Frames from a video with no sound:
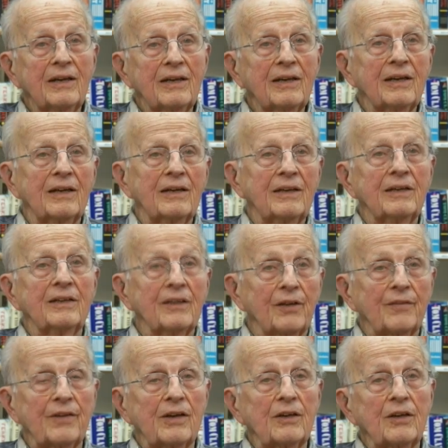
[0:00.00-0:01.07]

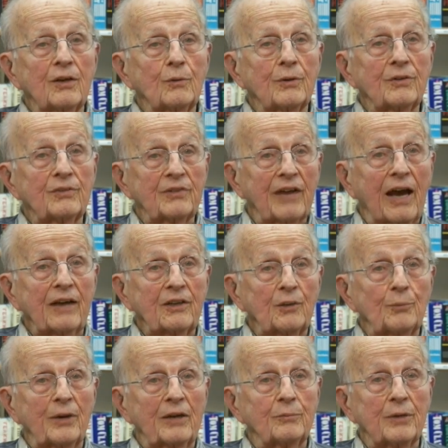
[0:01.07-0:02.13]
The area was
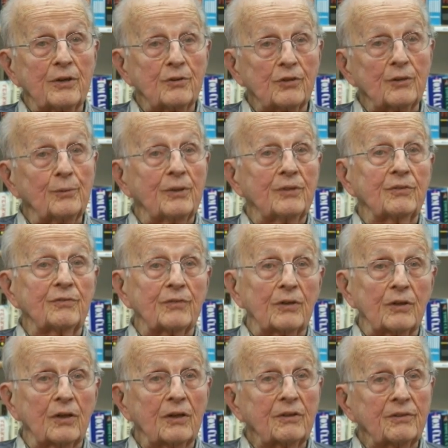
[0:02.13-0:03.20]
occupied by Germans for a
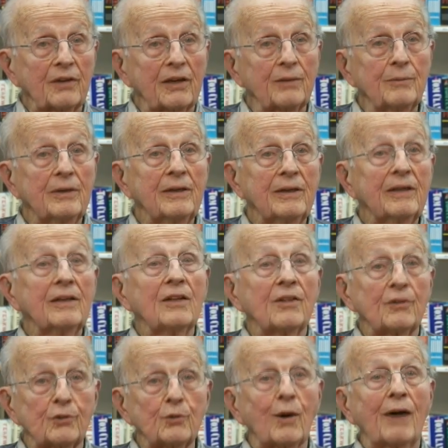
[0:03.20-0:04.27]
long time
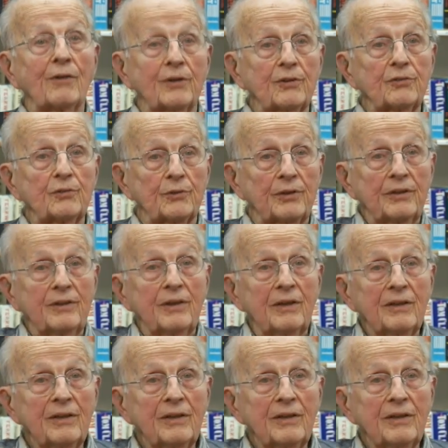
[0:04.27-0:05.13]
throughout history.